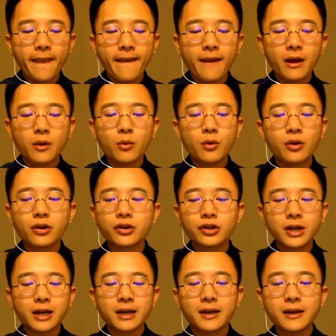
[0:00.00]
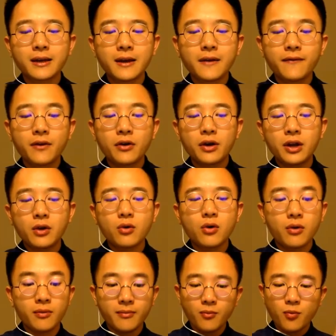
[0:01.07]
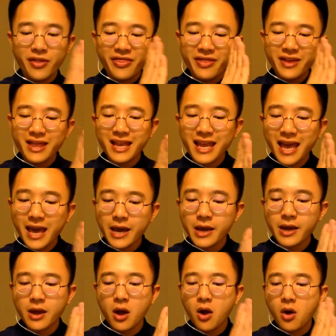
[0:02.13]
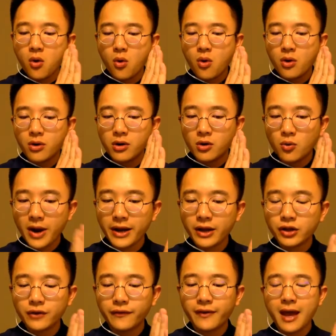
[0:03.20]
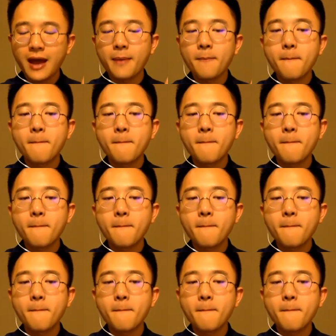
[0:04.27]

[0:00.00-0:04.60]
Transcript: and we're going to check if they're equal within k, the range of k.